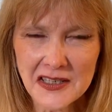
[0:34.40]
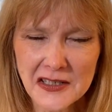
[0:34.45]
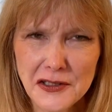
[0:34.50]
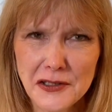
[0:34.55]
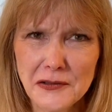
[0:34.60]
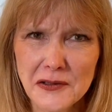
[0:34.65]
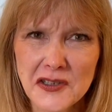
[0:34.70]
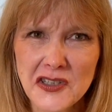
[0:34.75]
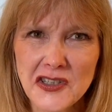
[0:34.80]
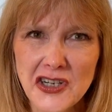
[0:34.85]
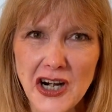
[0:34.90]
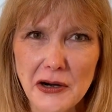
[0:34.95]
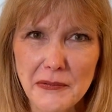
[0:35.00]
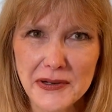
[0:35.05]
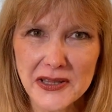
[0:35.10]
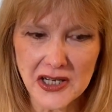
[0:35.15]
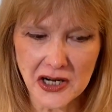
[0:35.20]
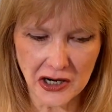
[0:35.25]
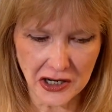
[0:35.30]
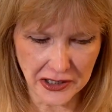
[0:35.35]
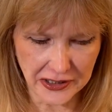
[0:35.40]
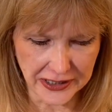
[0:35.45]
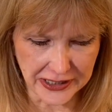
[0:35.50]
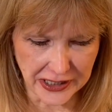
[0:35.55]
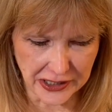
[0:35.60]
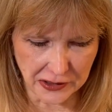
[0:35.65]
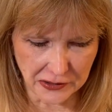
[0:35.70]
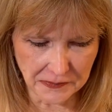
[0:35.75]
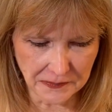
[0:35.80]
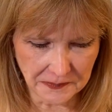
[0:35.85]
I want to start with
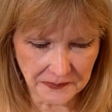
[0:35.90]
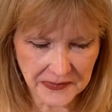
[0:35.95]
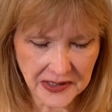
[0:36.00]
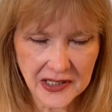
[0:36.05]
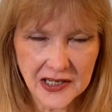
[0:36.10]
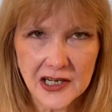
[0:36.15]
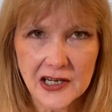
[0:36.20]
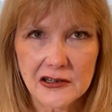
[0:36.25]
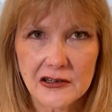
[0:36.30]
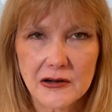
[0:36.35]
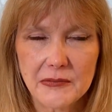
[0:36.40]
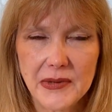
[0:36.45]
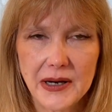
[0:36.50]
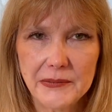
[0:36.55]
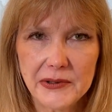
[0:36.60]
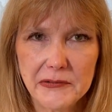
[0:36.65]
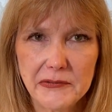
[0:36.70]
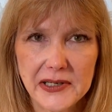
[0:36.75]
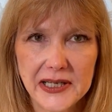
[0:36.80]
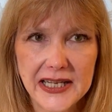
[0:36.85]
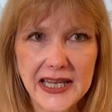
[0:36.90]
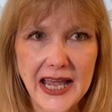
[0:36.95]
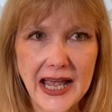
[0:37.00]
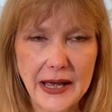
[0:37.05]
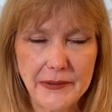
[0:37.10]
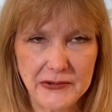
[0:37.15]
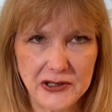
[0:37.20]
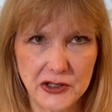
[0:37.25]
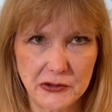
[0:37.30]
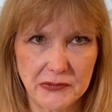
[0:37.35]
cardio. Remember what a
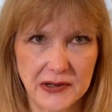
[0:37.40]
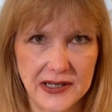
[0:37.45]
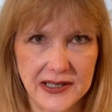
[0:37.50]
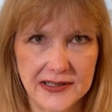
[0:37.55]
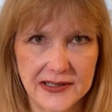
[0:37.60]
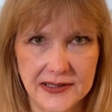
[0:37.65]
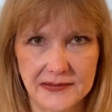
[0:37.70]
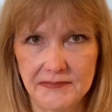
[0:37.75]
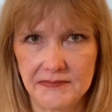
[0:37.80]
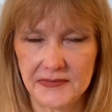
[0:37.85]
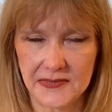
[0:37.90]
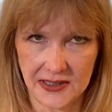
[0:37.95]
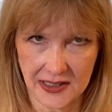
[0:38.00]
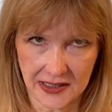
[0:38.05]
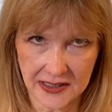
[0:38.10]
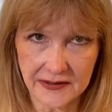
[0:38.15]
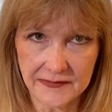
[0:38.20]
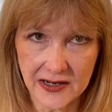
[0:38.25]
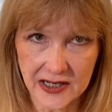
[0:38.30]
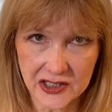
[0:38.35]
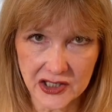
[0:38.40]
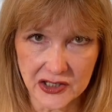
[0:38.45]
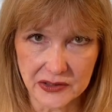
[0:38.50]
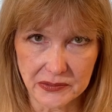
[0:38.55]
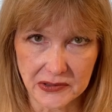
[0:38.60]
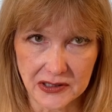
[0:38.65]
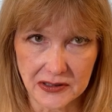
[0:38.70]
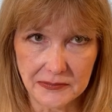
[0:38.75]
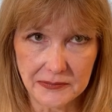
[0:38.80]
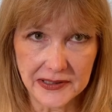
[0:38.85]
cabbage was. Not a
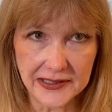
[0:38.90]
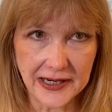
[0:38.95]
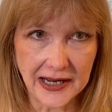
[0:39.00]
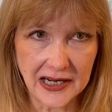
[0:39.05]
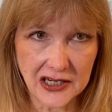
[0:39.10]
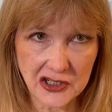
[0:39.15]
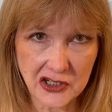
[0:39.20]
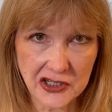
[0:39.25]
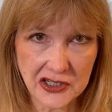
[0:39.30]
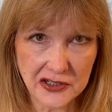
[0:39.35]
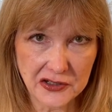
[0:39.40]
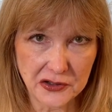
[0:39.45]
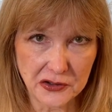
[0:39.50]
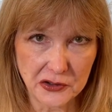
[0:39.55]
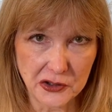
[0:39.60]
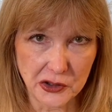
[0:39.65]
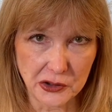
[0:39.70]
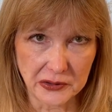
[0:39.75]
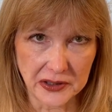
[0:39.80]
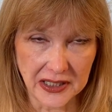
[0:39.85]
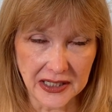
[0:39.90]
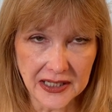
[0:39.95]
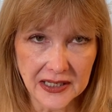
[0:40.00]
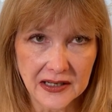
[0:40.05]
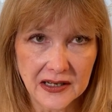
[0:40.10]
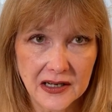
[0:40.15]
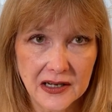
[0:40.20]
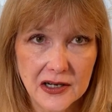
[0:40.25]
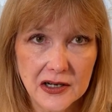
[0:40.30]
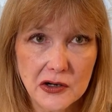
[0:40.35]
vegetable, but actually a surgery,
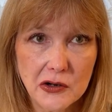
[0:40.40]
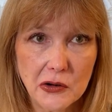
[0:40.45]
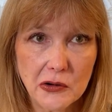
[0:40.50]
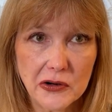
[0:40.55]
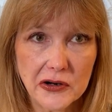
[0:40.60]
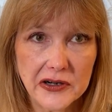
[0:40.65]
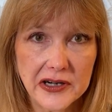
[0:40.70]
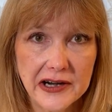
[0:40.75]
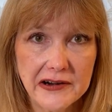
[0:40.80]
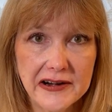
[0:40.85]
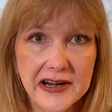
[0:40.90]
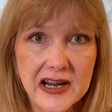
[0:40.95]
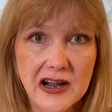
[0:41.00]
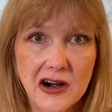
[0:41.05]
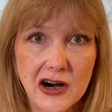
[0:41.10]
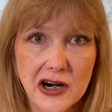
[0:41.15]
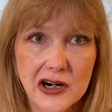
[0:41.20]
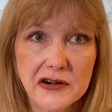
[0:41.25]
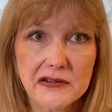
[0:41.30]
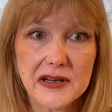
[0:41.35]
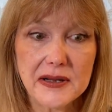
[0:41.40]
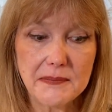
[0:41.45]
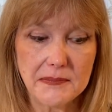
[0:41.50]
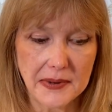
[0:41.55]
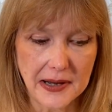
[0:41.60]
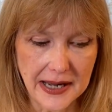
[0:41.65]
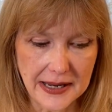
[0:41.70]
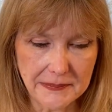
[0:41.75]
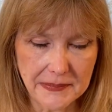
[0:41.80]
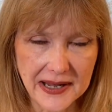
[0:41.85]
coronary artery
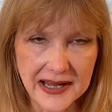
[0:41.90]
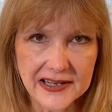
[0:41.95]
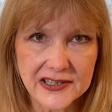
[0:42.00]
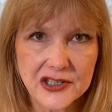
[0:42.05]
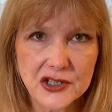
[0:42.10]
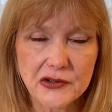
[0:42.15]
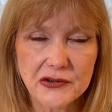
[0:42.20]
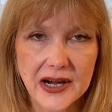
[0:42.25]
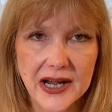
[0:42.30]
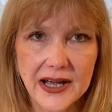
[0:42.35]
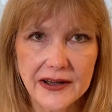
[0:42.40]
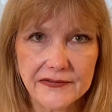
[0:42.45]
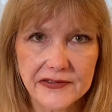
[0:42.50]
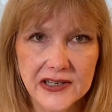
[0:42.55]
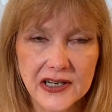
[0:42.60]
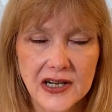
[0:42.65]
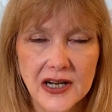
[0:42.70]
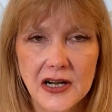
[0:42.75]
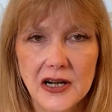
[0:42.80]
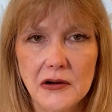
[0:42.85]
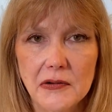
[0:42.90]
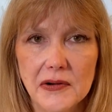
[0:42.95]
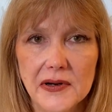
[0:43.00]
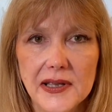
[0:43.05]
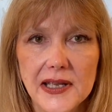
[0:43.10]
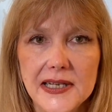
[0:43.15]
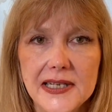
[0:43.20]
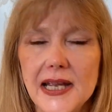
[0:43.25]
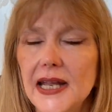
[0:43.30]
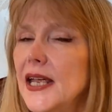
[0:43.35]
bypass graft, where
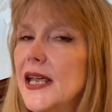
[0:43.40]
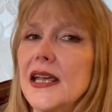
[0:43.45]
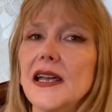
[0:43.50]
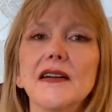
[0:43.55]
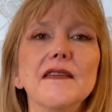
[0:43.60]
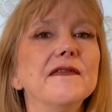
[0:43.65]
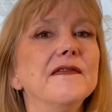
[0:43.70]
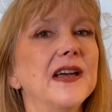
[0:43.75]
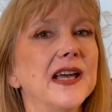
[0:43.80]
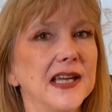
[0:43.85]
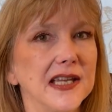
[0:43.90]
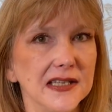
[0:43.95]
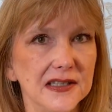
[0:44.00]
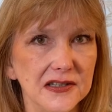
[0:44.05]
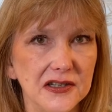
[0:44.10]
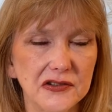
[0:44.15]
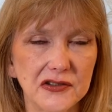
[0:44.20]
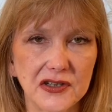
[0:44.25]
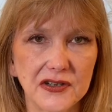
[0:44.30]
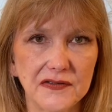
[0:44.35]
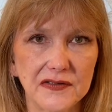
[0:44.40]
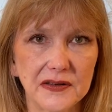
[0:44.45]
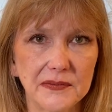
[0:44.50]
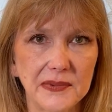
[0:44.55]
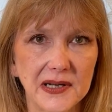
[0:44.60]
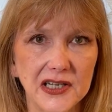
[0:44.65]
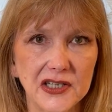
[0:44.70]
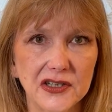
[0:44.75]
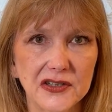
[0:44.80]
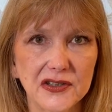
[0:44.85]
they take veins, usually from the
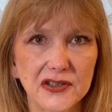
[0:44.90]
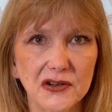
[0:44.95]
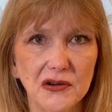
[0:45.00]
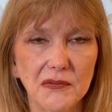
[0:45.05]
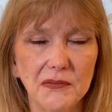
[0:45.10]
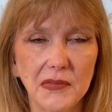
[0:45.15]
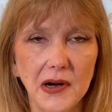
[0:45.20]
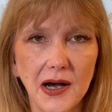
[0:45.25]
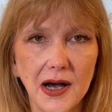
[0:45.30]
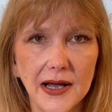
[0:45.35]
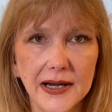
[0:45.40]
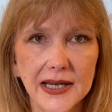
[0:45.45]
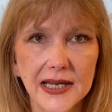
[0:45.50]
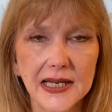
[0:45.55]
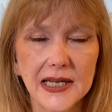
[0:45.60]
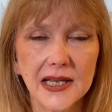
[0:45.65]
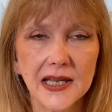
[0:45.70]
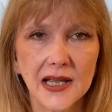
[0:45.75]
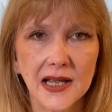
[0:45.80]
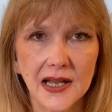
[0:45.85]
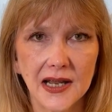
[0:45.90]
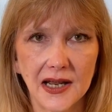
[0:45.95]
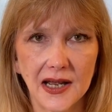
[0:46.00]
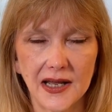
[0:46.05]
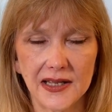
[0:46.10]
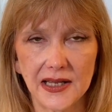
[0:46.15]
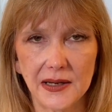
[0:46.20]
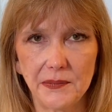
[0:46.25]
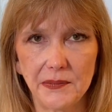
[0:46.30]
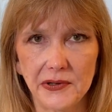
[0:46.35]
patient's own body,
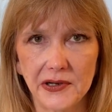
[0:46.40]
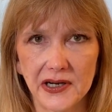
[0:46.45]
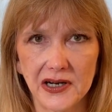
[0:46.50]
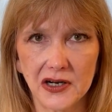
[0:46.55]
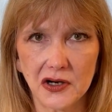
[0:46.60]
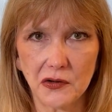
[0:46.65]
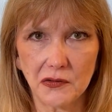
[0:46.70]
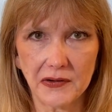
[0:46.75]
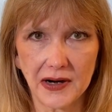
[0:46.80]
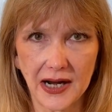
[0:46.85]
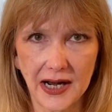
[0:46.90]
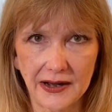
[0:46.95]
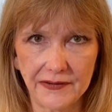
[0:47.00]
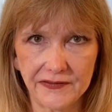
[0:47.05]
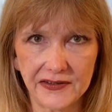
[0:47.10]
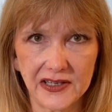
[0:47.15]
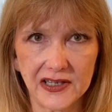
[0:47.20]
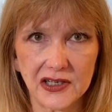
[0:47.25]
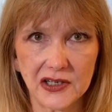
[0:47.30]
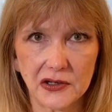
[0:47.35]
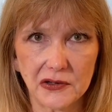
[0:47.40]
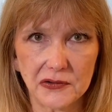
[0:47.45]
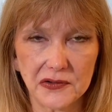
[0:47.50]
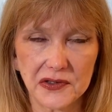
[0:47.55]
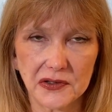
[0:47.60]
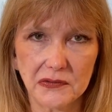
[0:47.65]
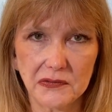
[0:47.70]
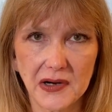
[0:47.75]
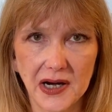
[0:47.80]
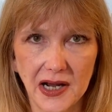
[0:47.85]
and they put a graft that goes
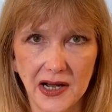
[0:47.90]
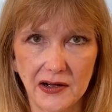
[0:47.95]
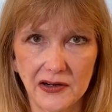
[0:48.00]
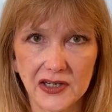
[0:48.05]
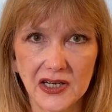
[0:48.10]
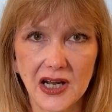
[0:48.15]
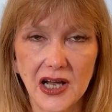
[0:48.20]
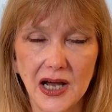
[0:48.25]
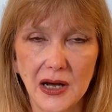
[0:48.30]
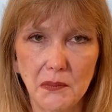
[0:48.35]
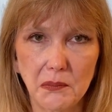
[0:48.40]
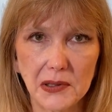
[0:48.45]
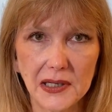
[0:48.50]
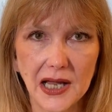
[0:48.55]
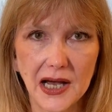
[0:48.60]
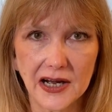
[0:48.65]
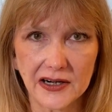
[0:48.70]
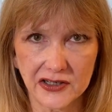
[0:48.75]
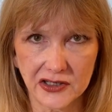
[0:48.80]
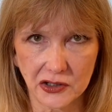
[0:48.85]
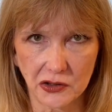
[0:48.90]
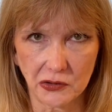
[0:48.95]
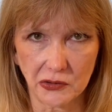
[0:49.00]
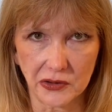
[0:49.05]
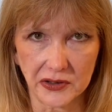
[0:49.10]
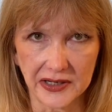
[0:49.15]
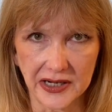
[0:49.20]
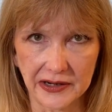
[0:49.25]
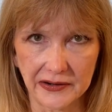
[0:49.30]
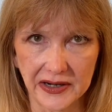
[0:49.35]
around a blocked
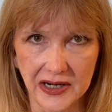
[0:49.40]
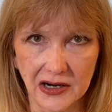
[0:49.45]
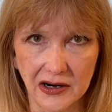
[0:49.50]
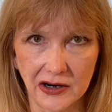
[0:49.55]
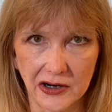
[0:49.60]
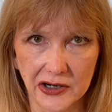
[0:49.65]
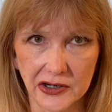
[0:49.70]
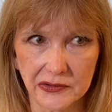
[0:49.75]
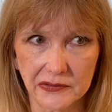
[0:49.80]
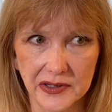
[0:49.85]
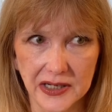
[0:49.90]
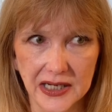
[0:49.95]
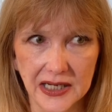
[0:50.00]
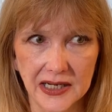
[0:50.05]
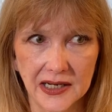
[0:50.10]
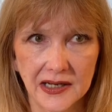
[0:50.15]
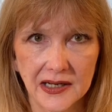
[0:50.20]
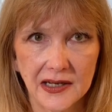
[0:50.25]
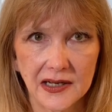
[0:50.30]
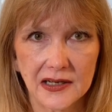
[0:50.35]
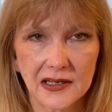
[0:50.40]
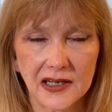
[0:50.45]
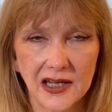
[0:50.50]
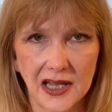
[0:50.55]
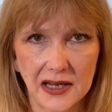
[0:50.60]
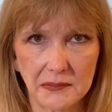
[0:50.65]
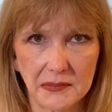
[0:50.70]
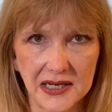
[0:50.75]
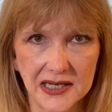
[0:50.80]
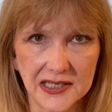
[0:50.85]
coronary artery.
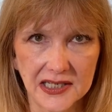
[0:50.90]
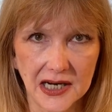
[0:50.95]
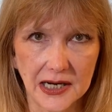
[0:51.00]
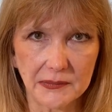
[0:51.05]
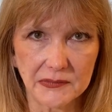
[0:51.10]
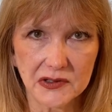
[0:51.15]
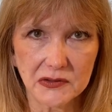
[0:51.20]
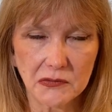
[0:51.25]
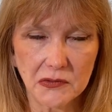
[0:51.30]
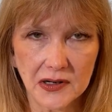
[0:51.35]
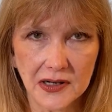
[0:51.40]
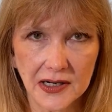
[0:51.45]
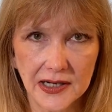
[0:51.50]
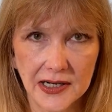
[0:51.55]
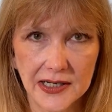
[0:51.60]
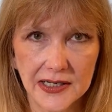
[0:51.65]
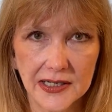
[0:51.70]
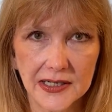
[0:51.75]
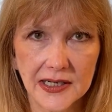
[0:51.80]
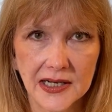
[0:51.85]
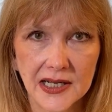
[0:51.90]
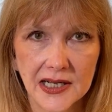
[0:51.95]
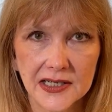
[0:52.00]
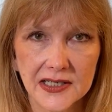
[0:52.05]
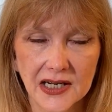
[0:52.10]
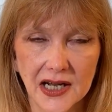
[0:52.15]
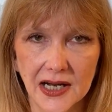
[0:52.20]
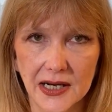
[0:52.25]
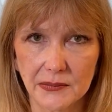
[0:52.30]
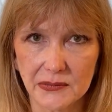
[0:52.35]
Can be ×1,
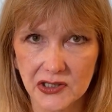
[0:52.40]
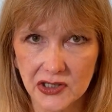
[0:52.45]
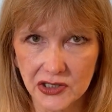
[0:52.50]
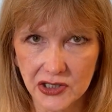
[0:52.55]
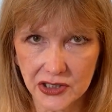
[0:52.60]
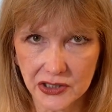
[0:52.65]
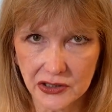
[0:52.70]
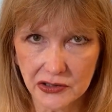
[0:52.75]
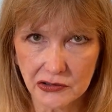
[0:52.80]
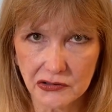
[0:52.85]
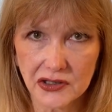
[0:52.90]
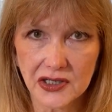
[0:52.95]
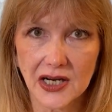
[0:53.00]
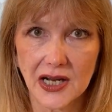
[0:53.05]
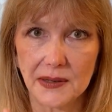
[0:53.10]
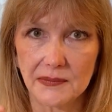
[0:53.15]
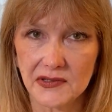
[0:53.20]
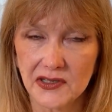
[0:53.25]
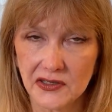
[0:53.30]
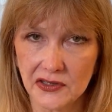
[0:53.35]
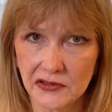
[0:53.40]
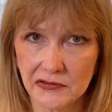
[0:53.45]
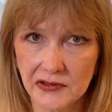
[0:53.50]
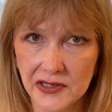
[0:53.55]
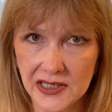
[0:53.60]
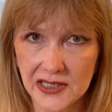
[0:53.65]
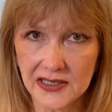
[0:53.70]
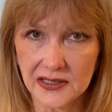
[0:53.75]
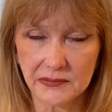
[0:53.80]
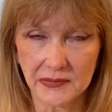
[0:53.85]
×2,
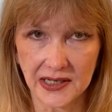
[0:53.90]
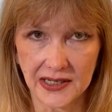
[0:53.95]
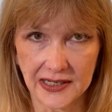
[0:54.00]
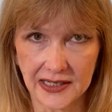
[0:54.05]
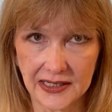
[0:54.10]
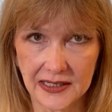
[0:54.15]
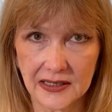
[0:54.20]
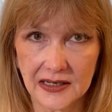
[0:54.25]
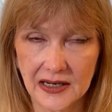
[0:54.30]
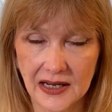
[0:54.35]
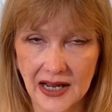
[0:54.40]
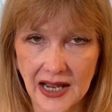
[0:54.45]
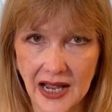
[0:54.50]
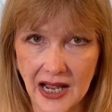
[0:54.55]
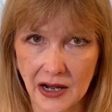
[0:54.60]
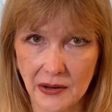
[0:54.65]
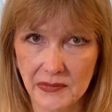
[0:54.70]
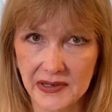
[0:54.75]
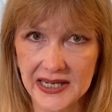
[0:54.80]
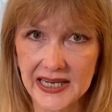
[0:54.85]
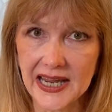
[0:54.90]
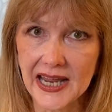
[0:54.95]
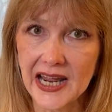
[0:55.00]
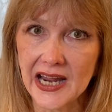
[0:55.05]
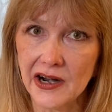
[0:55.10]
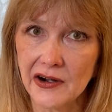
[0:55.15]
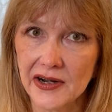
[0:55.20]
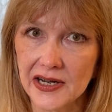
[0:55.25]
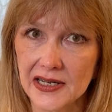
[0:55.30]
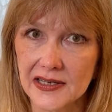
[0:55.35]
×3, depending how many
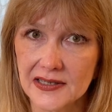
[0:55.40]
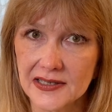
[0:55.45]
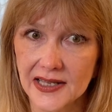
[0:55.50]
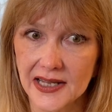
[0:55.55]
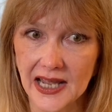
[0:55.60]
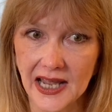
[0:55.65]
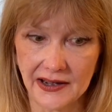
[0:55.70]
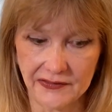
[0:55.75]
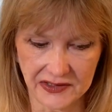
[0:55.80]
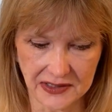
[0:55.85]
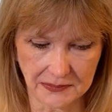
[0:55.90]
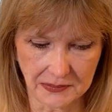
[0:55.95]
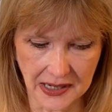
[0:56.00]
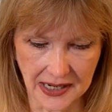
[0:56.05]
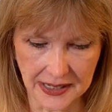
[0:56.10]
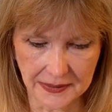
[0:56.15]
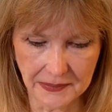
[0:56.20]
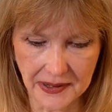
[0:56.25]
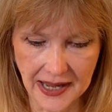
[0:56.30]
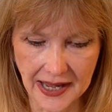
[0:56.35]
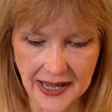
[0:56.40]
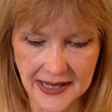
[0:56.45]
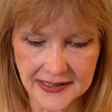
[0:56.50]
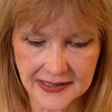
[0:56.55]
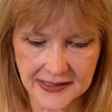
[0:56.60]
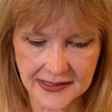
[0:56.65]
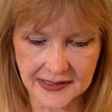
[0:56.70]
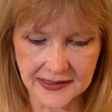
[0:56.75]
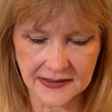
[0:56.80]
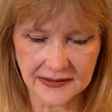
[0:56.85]
areas they have to
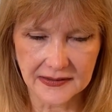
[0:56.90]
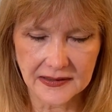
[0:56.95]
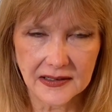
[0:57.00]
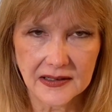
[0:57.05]
bypass.